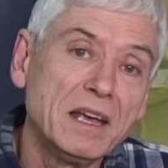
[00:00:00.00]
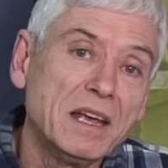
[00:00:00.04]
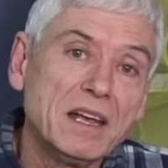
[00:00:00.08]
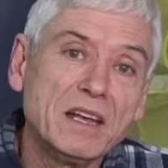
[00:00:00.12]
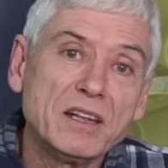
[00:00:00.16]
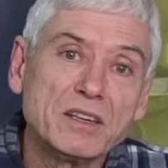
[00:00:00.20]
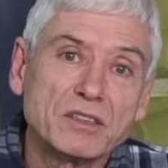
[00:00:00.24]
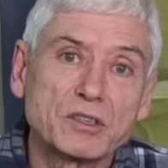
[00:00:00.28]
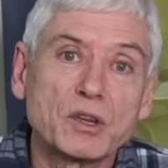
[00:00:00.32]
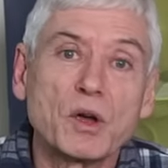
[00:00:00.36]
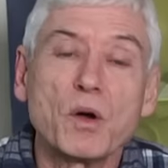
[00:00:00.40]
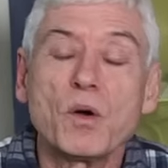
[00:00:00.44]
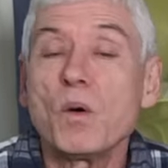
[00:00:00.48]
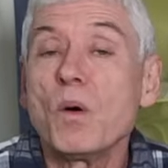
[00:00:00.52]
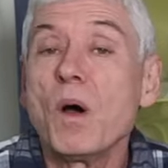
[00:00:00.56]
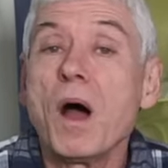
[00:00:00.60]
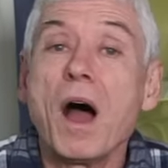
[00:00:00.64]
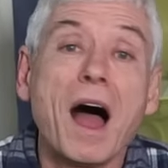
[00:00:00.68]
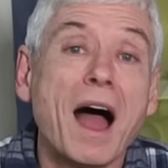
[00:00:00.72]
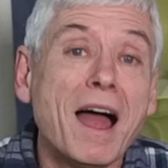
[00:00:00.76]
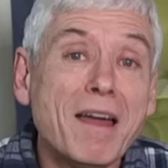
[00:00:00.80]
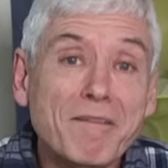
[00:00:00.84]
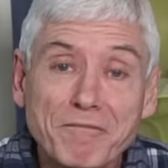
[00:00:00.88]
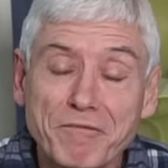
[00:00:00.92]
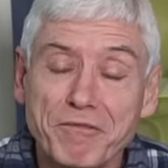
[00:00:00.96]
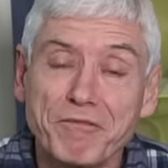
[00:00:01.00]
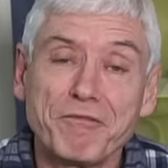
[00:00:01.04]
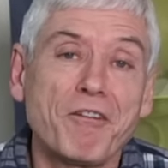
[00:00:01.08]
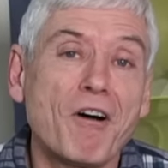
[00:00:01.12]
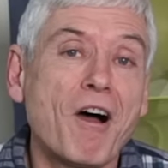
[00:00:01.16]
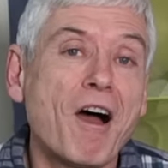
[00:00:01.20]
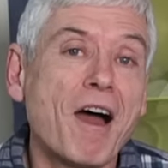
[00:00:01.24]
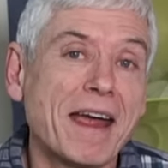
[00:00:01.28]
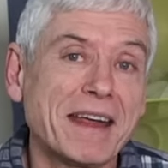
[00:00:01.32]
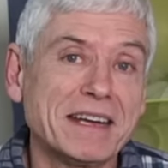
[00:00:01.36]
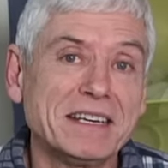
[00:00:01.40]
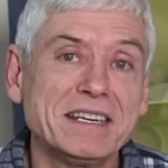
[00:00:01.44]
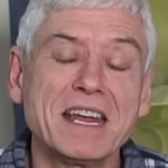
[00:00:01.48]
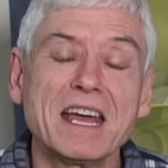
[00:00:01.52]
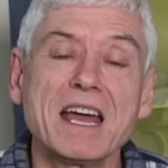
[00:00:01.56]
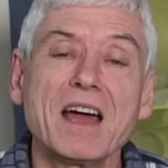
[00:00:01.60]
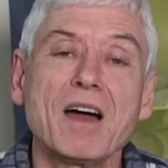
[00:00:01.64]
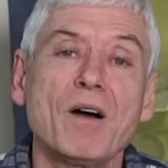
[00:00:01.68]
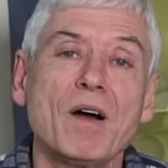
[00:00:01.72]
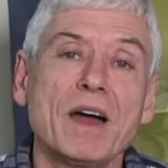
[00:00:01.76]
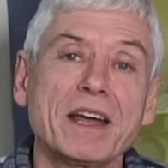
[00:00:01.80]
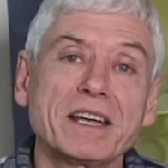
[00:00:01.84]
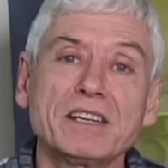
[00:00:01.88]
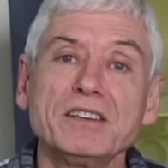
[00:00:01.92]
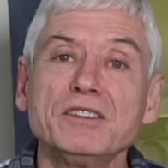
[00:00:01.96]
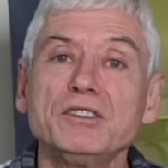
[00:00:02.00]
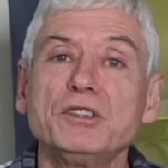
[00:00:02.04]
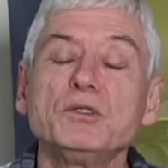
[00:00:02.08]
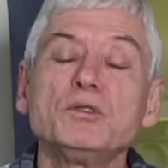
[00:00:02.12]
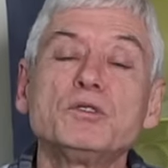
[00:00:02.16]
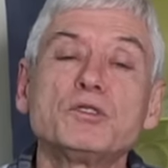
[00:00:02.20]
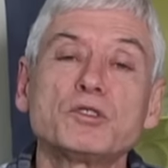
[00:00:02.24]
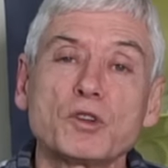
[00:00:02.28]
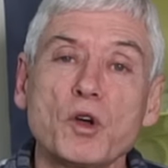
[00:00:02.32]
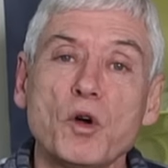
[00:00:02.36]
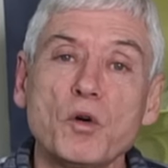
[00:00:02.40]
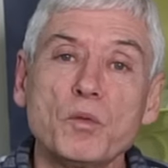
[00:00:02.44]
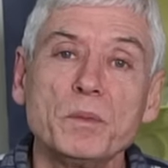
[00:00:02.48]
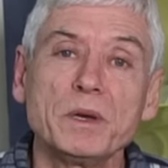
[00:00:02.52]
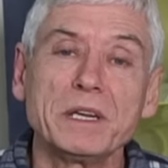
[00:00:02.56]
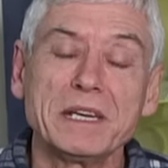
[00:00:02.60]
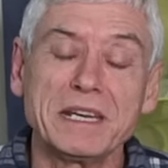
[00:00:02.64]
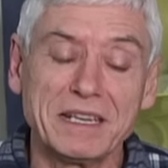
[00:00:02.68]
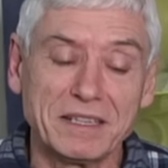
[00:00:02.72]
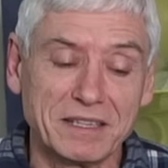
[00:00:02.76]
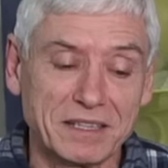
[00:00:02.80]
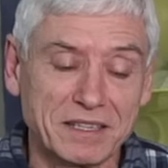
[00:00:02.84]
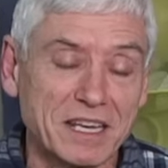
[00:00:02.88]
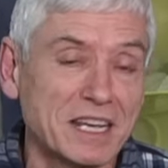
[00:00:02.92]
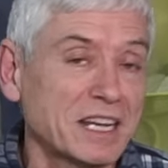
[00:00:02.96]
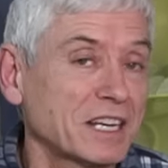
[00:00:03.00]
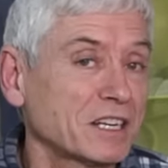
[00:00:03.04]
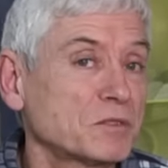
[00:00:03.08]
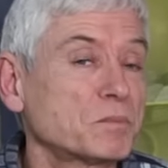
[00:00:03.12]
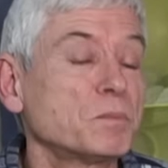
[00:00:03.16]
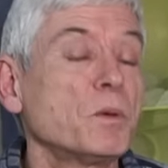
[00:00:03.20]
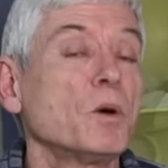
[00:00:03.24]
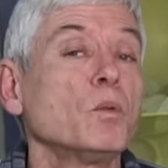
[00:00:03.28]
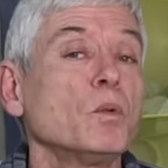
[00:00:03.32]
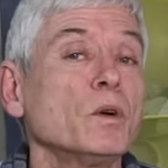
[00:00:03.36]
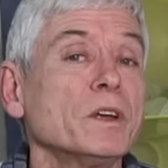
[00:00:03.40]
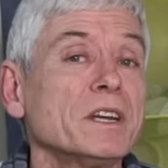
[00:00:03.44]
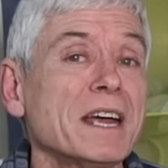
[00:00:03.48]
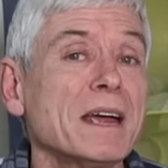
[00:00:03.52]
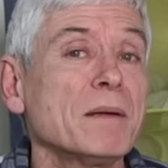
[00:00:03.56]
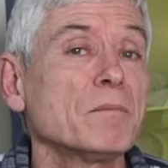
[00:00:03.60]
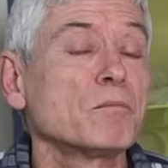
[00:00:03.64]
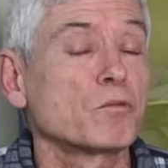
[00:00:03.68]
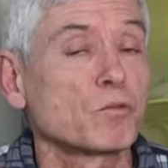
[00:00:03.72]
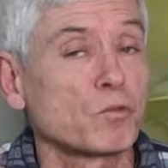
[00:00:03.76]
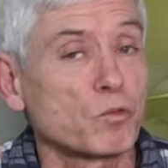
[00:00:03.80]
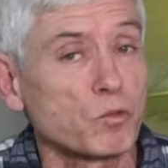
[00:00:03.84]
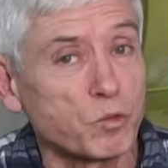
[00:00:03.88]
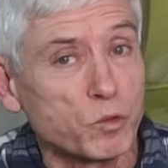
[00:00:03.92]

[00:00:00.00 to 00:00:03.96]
So I'm fine now. I can do so many things, but when I'm